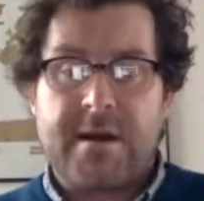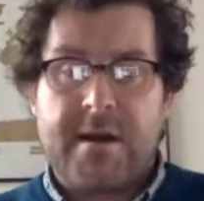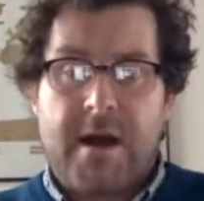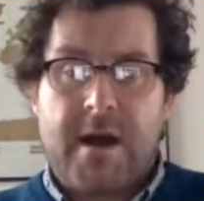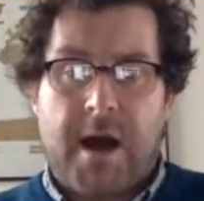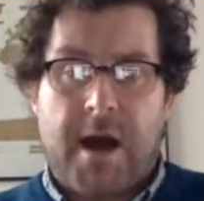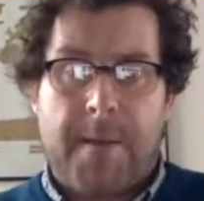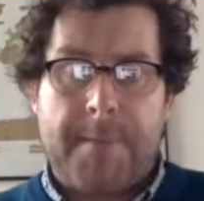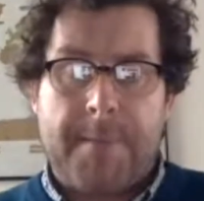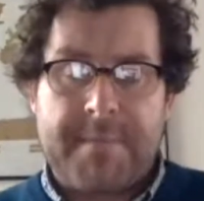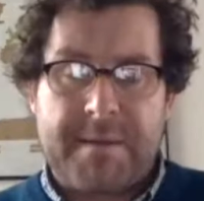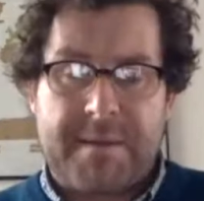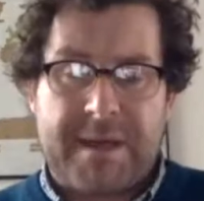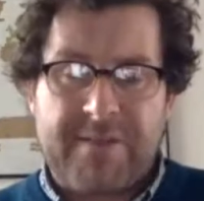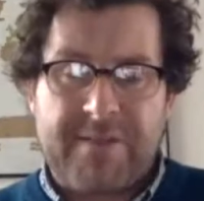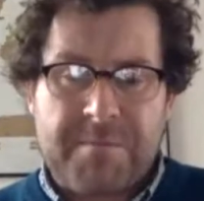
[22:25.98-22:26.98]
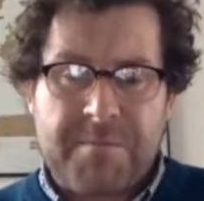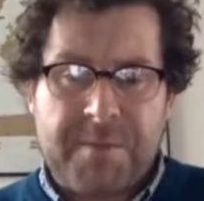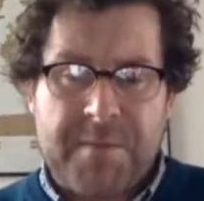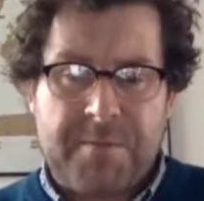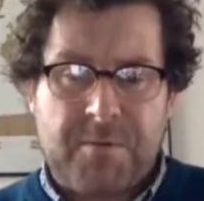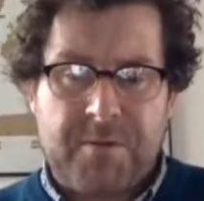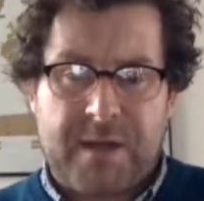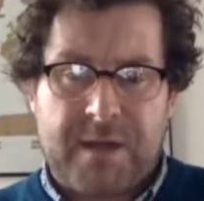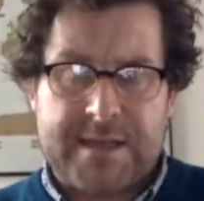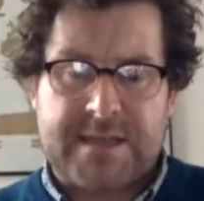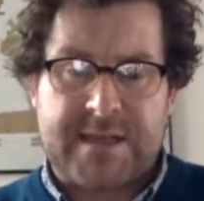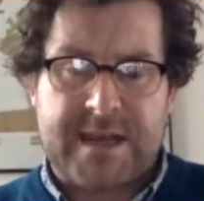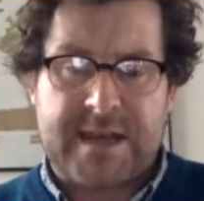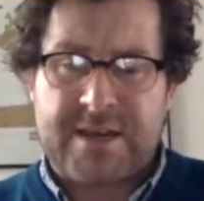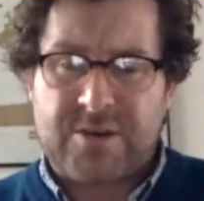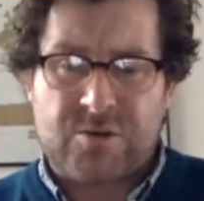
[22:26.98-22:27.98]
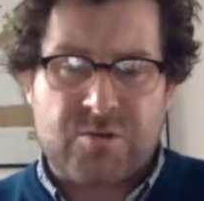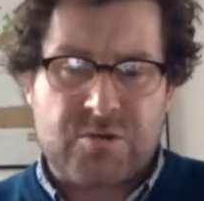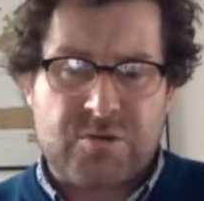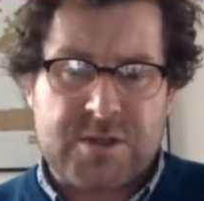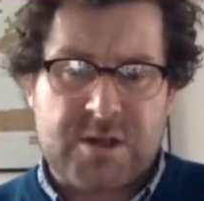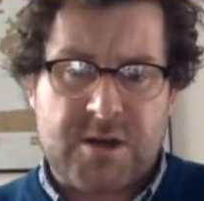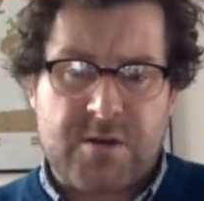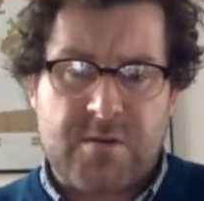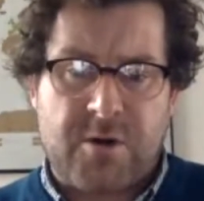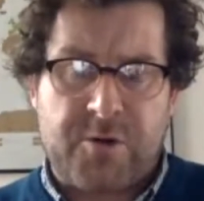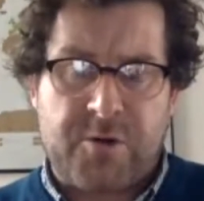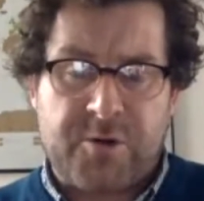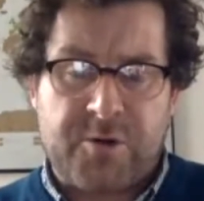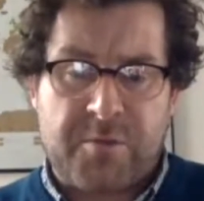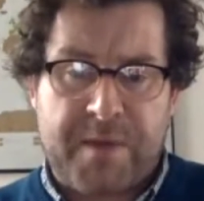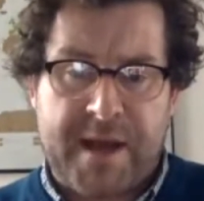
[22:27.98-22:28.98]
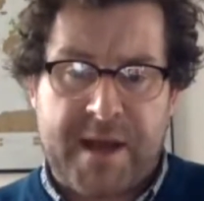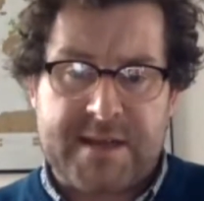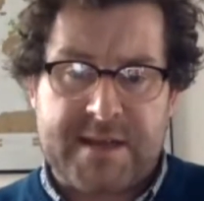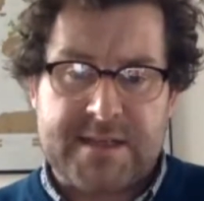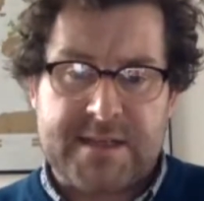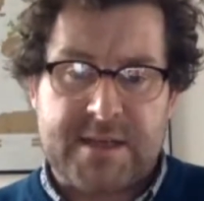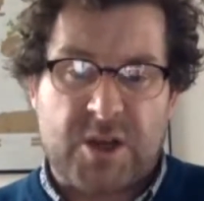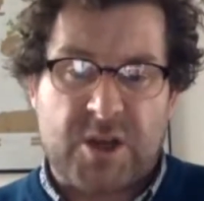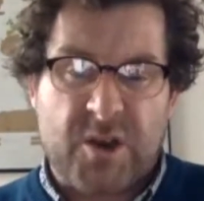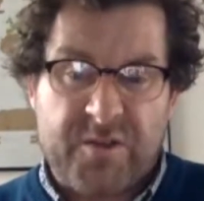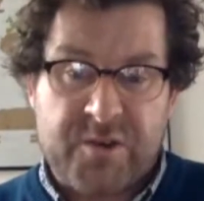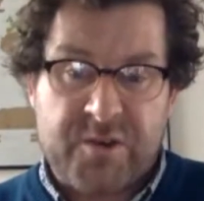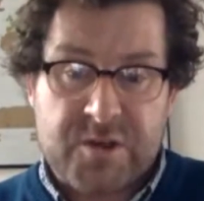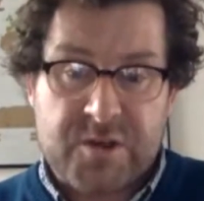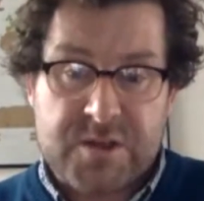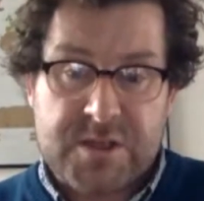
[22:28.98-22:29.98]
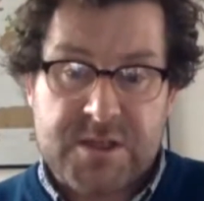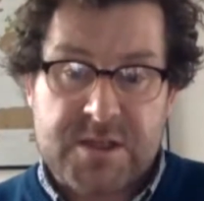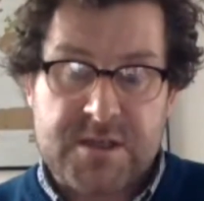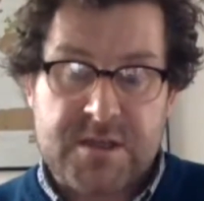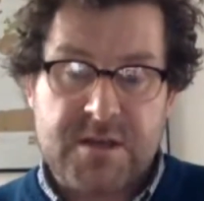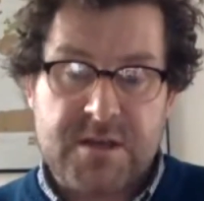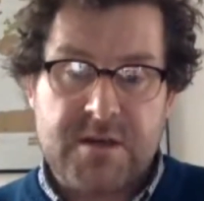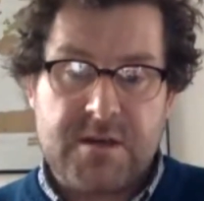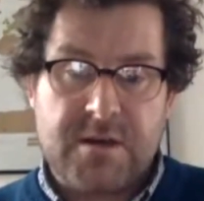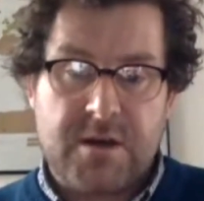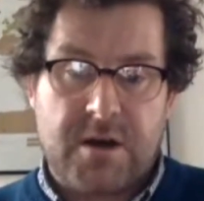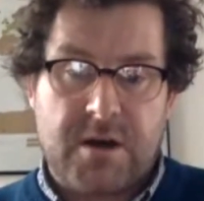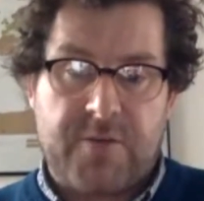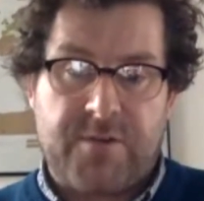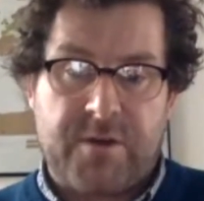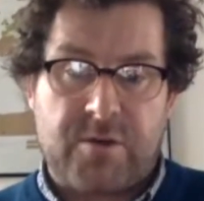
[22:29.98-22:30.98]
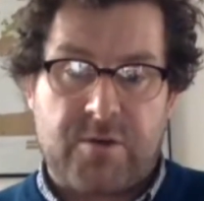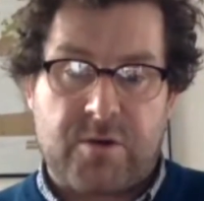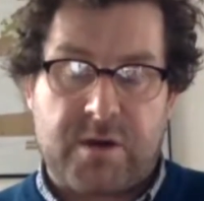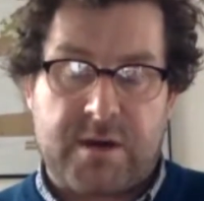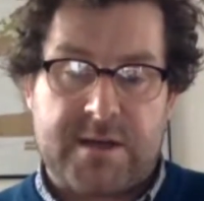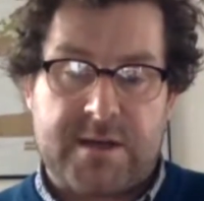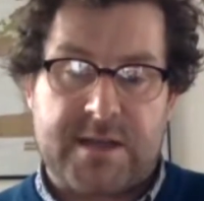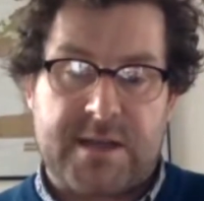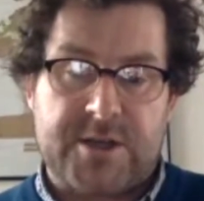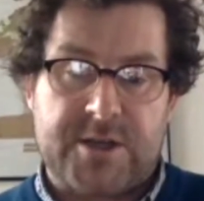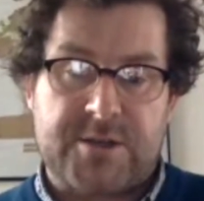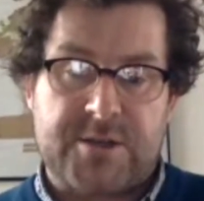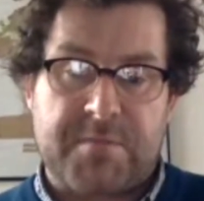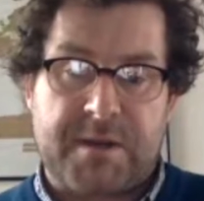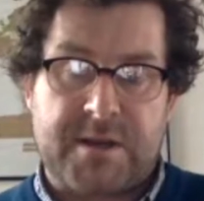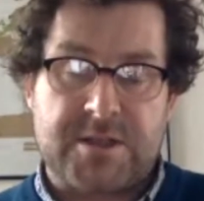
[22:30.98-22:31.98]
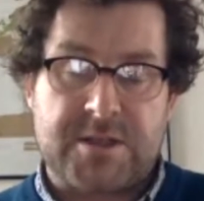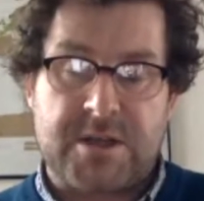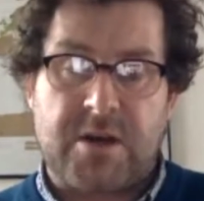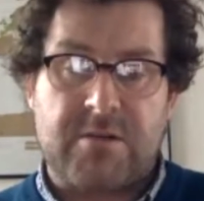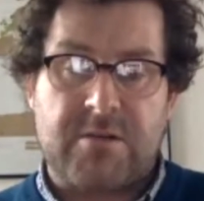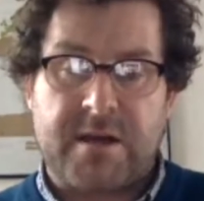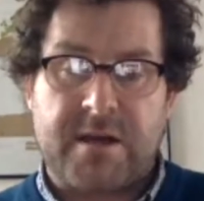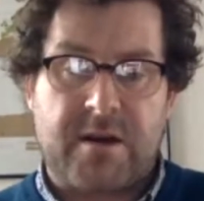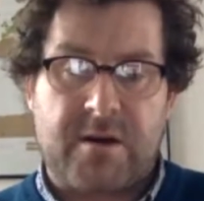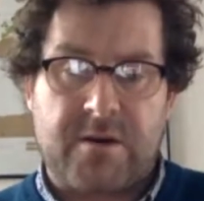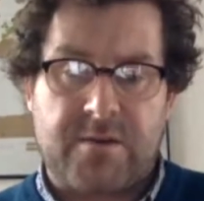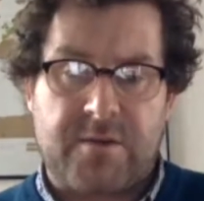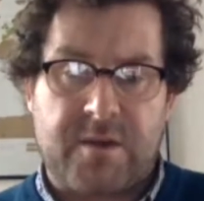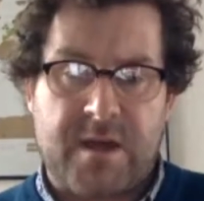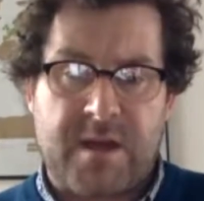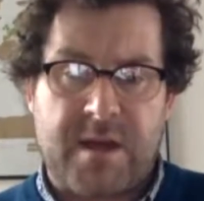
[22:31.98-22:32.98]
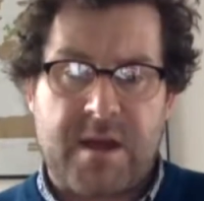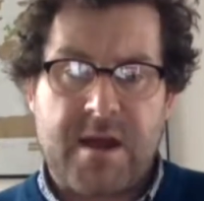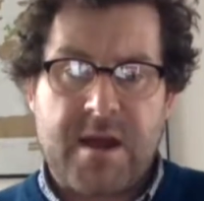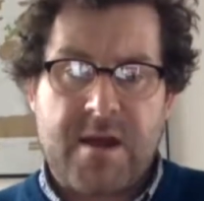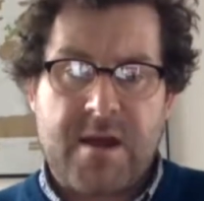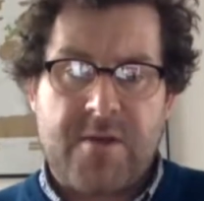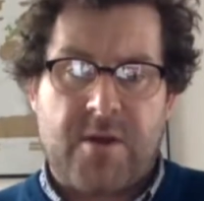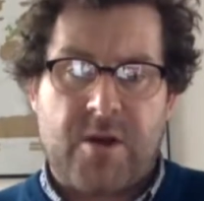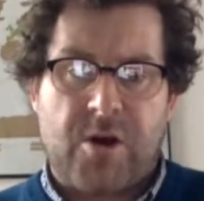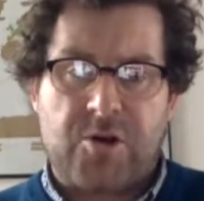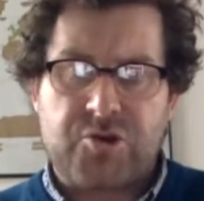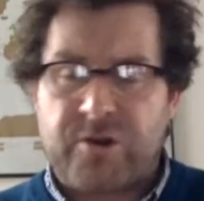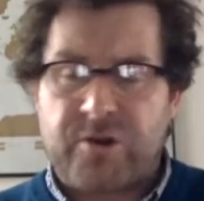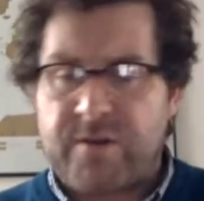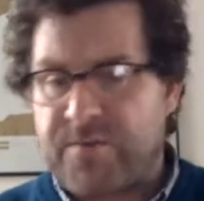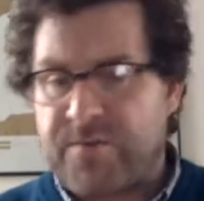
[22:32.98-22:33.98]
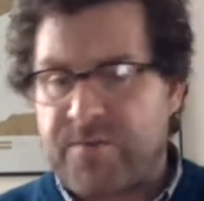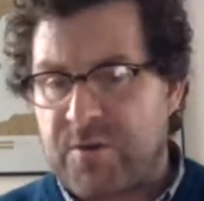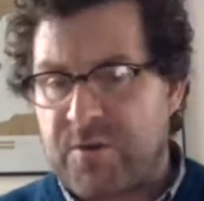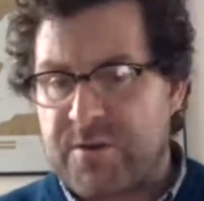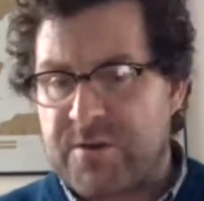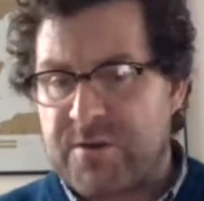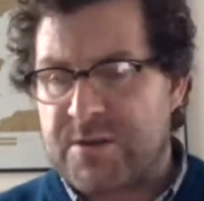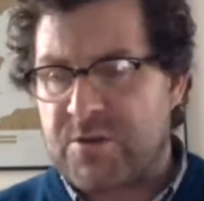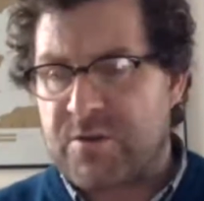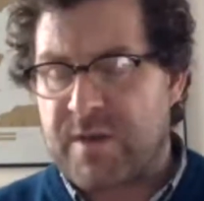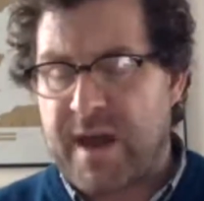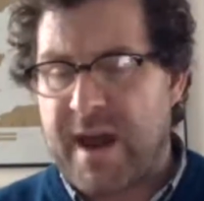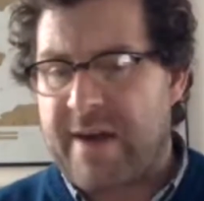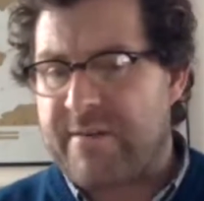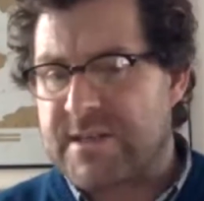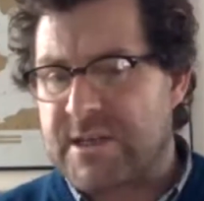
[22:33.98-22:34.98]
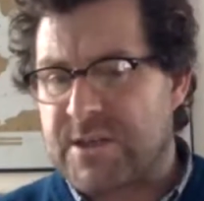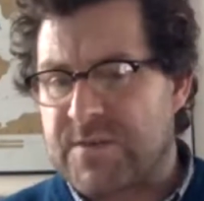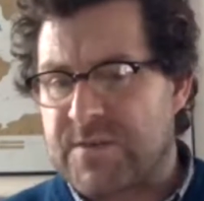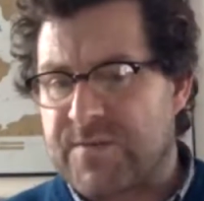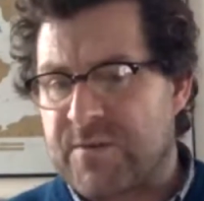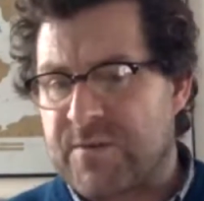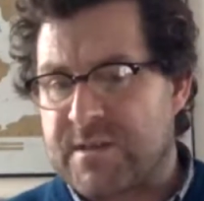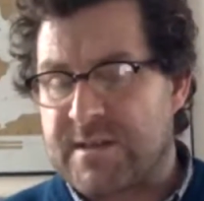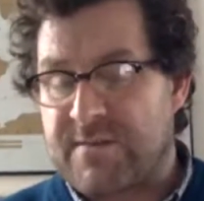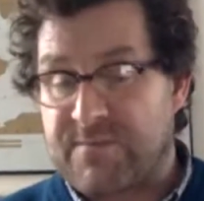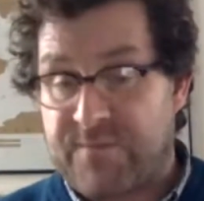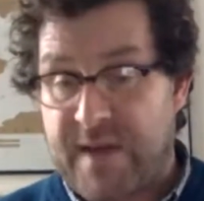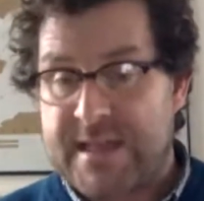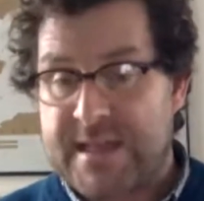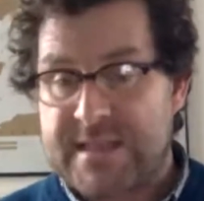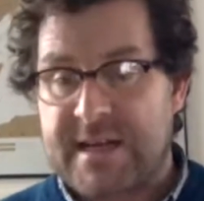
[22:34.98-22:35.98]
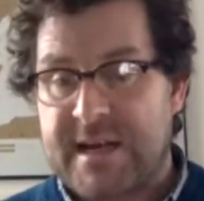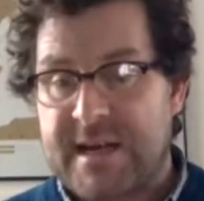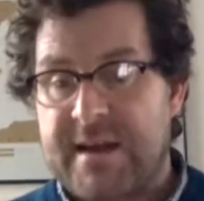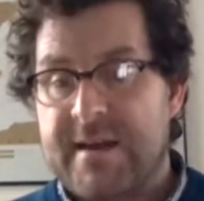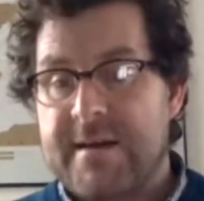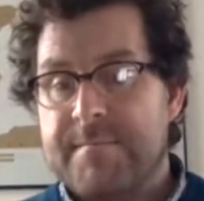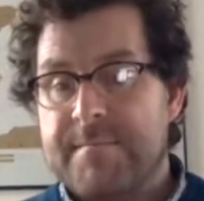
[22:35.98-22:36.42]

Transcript: Um, giving people that stake also underpins the governance of the organisation because not only are the the lottery funders or the heritage funders investing